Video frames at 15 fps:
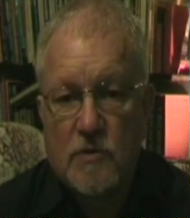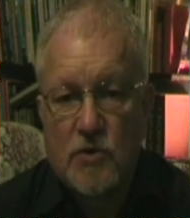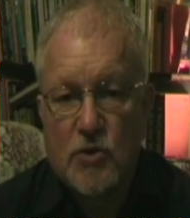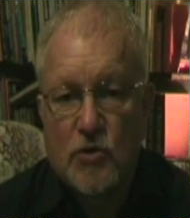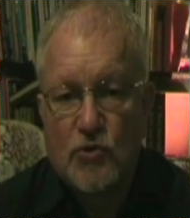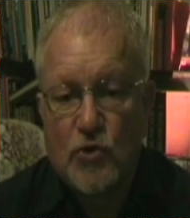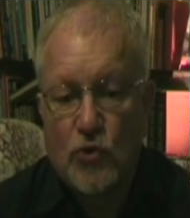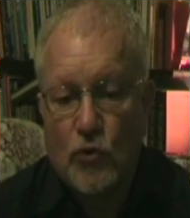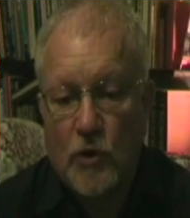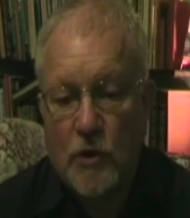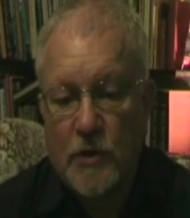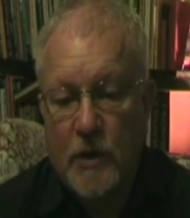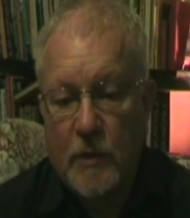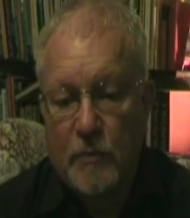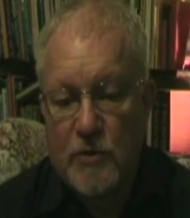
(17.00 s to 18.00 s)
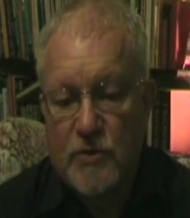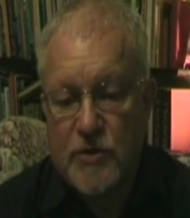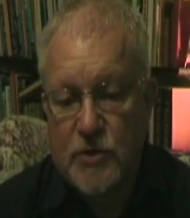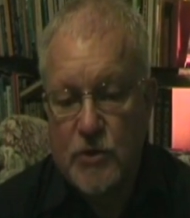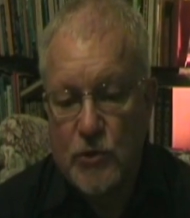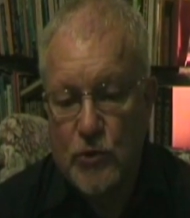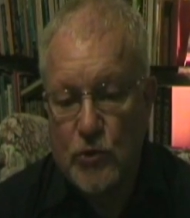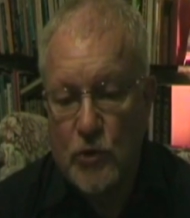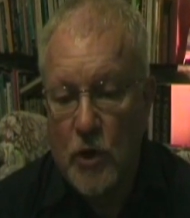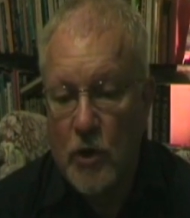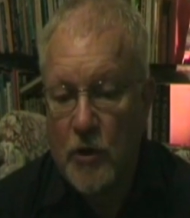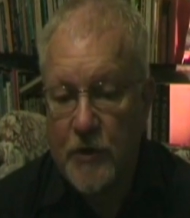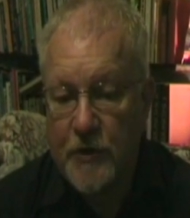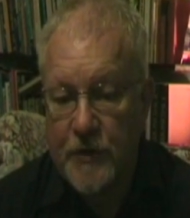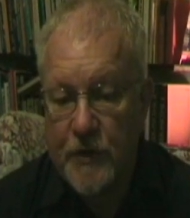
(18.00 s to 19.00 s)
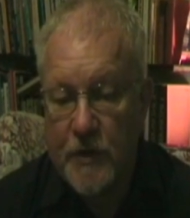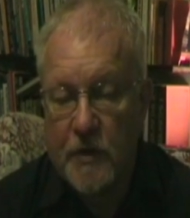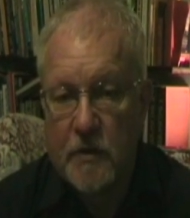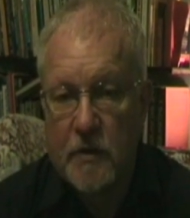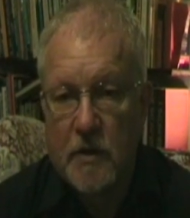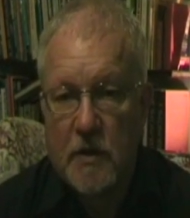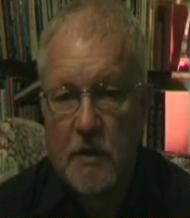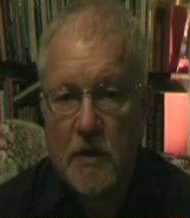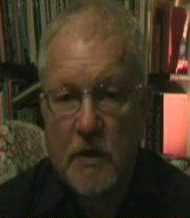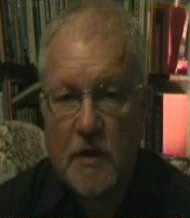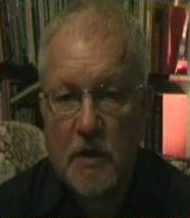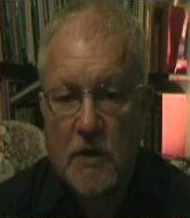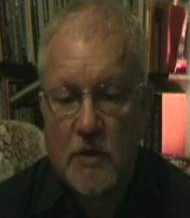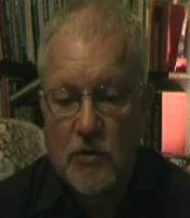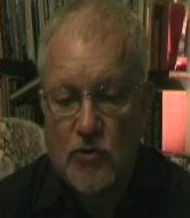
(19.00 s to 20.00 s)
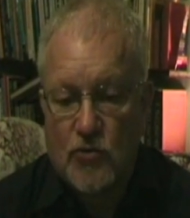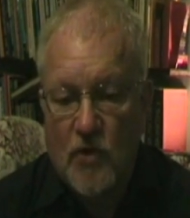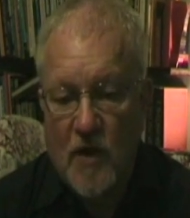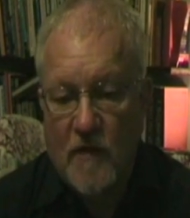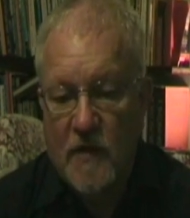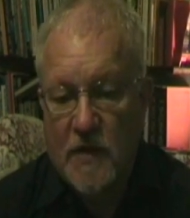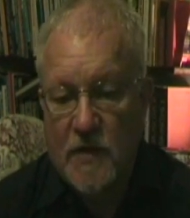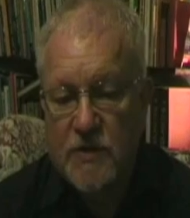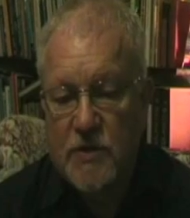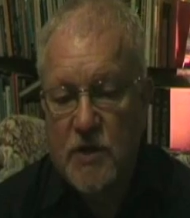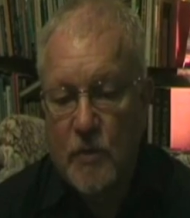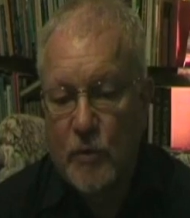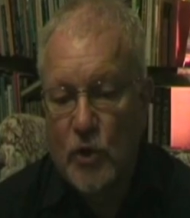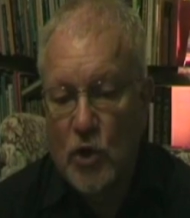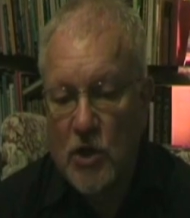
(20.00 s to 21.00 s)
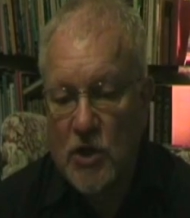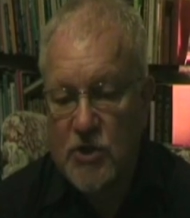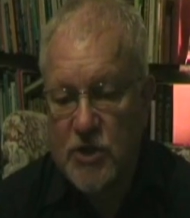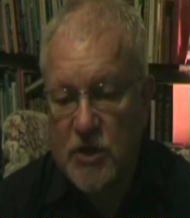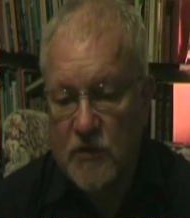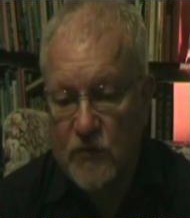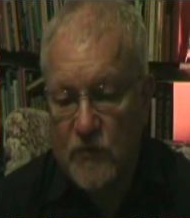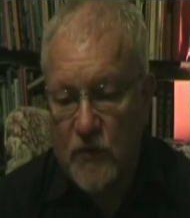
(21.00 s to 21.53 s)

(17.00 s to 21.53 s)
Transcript: tutorial number 2 on driving terminology and